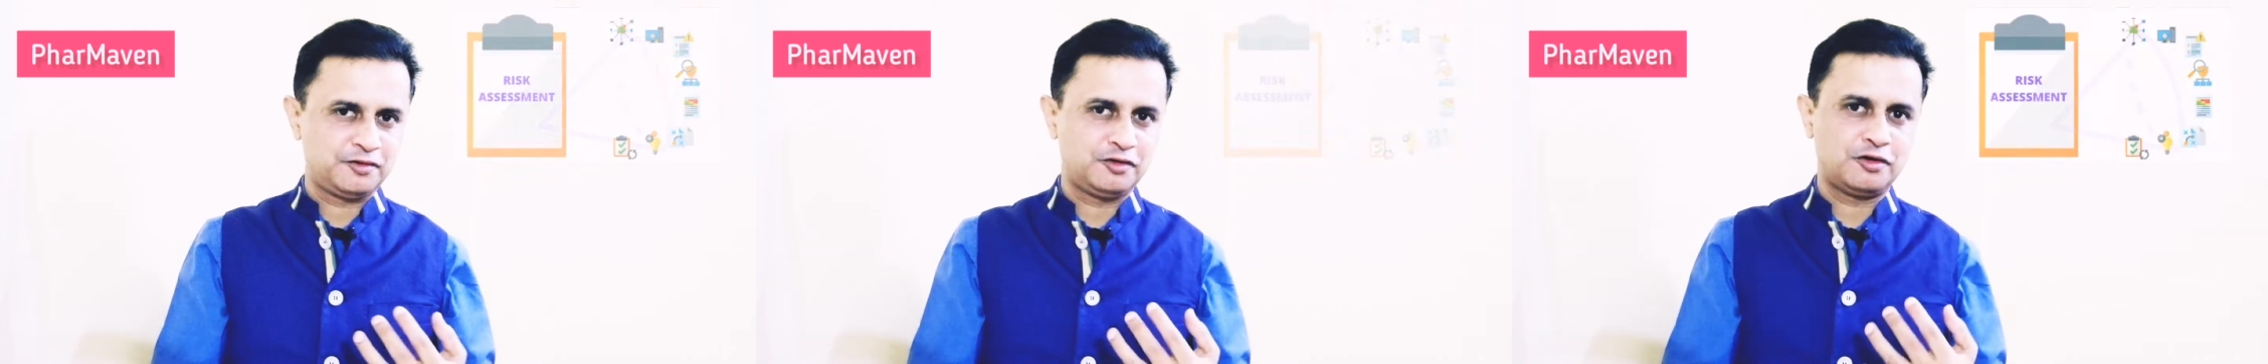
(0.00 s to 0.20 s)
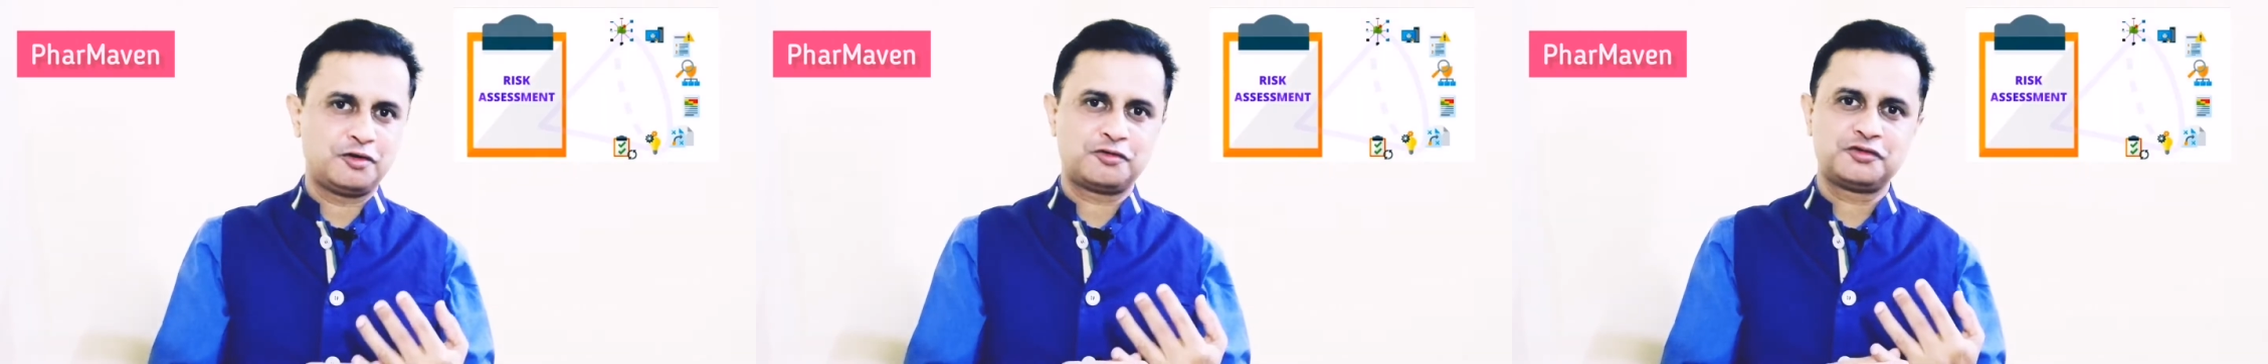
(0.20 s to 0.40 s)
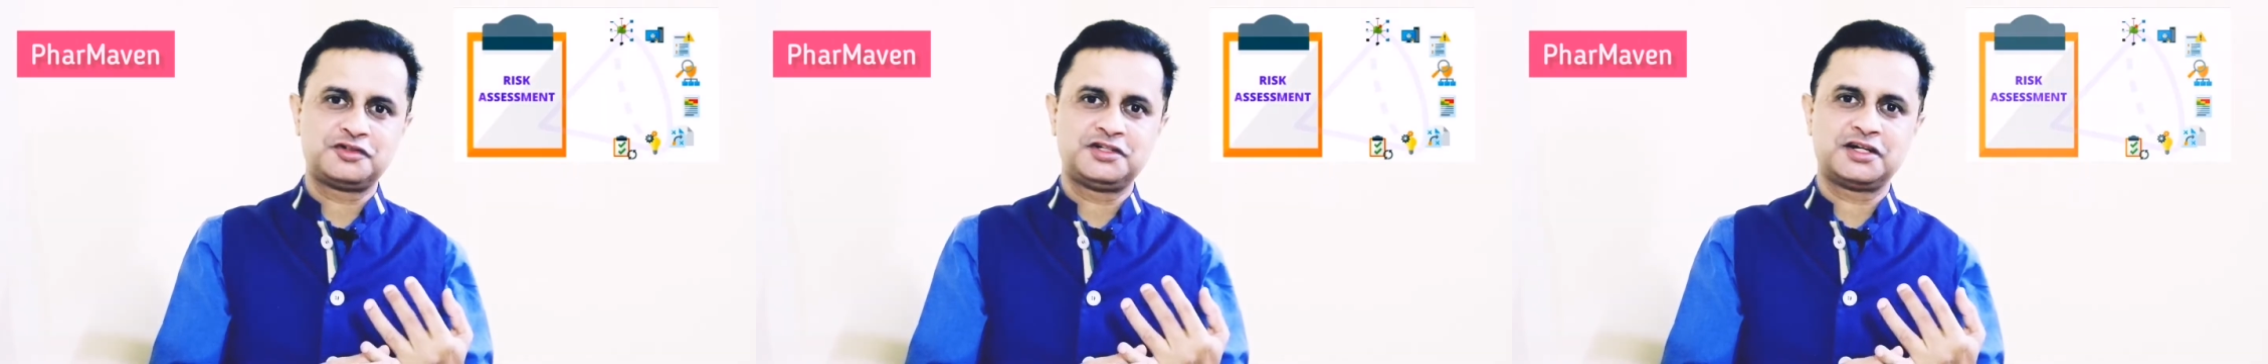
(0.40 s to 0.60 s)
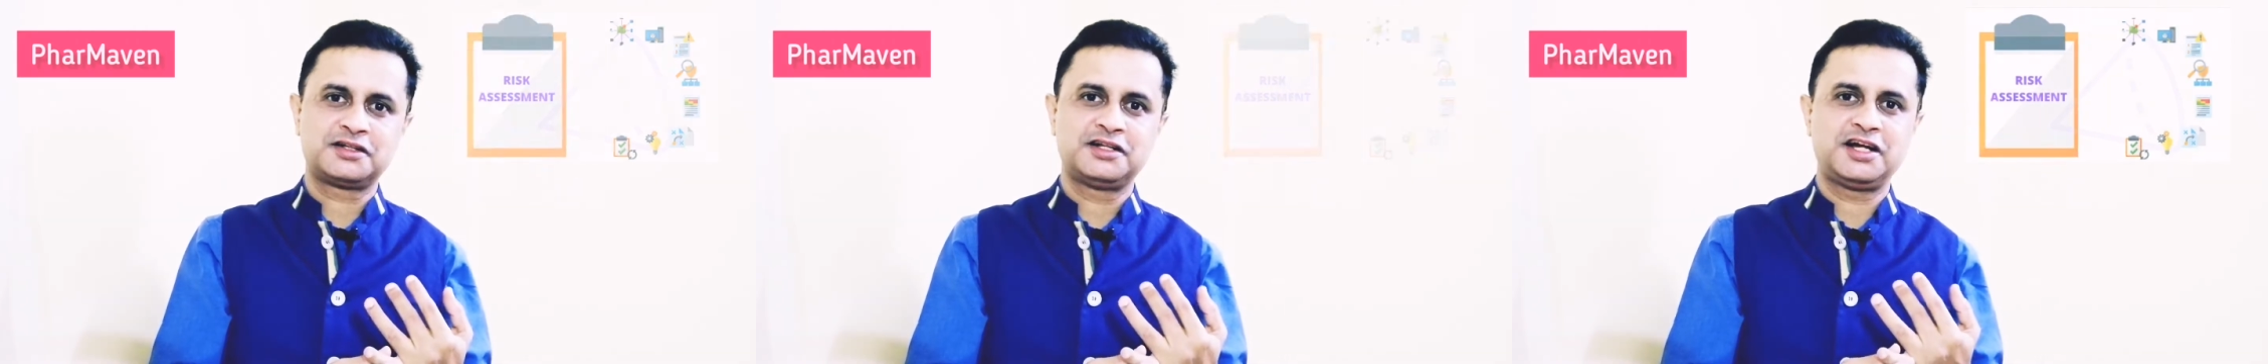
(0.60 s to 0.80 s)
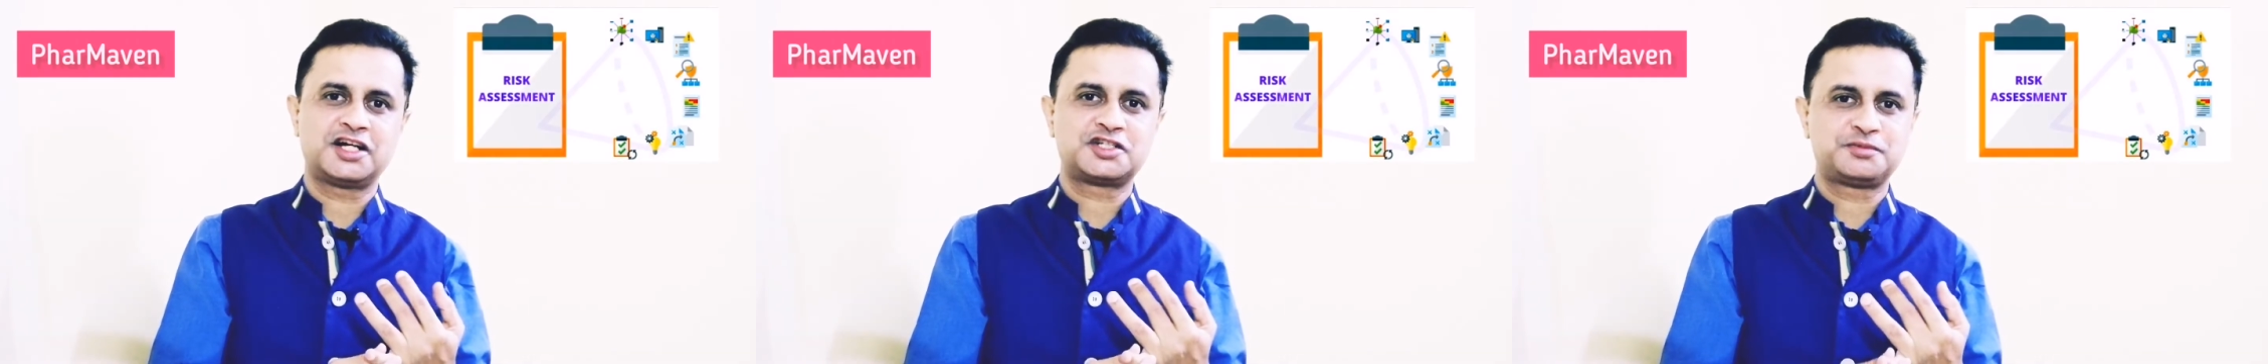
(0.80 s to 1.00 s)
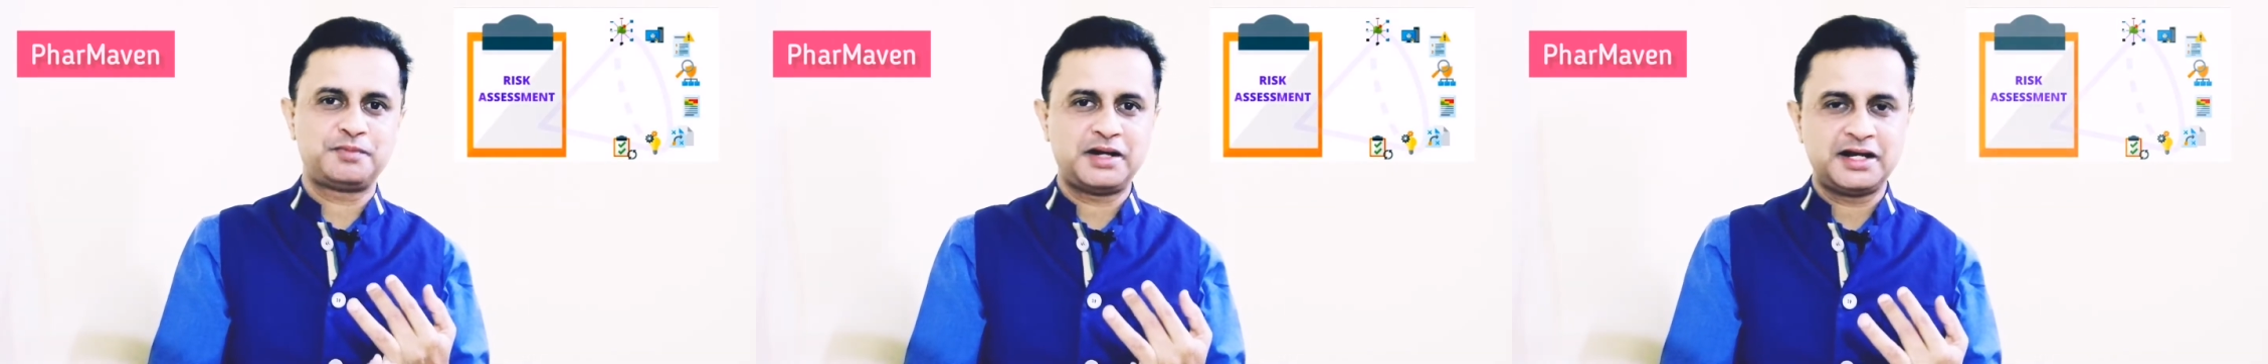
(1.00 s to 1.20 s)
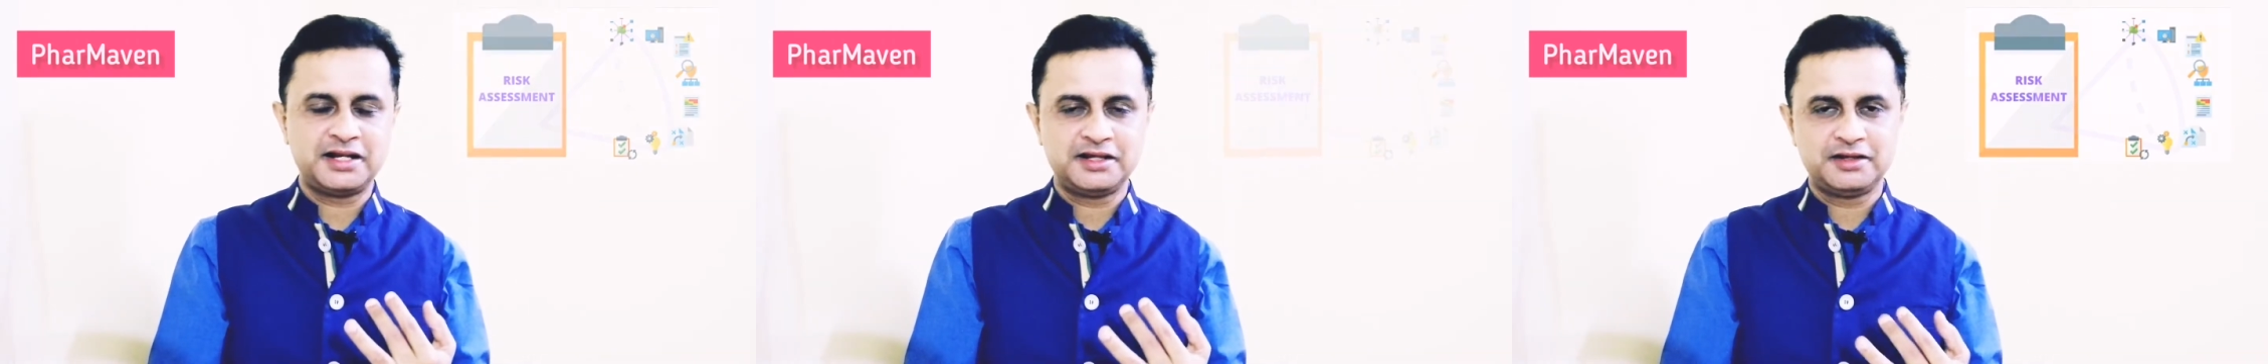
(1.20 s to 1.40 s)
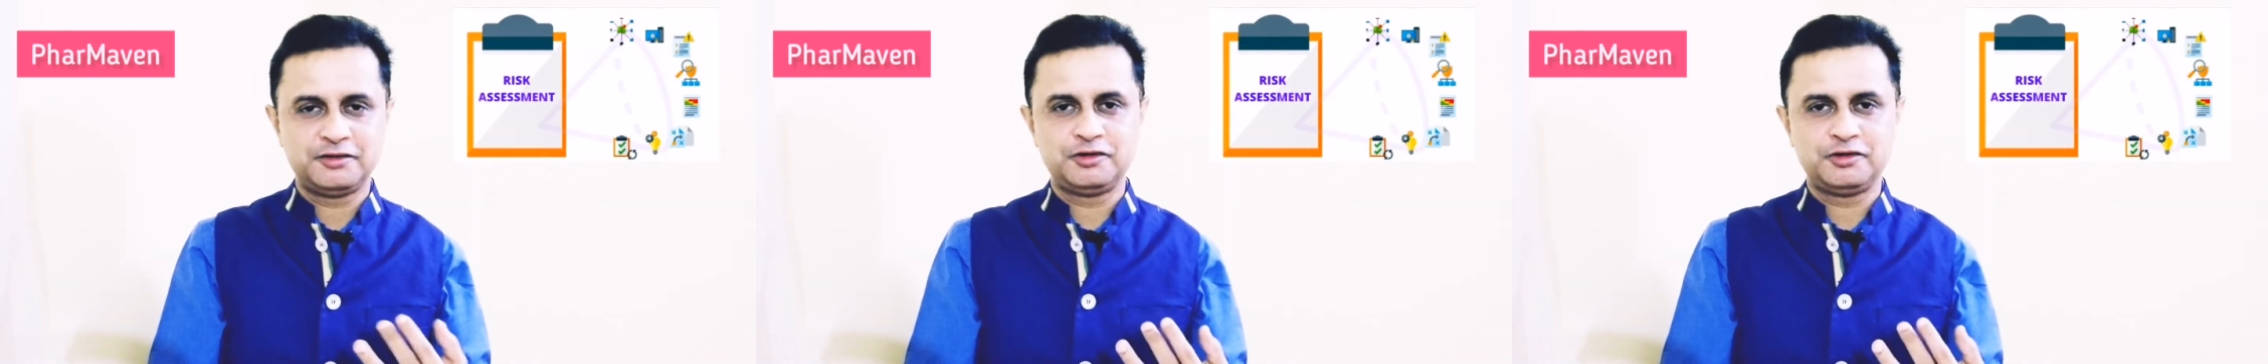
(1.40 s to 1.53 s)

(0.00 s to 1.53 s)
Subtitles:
you have to check the expiry,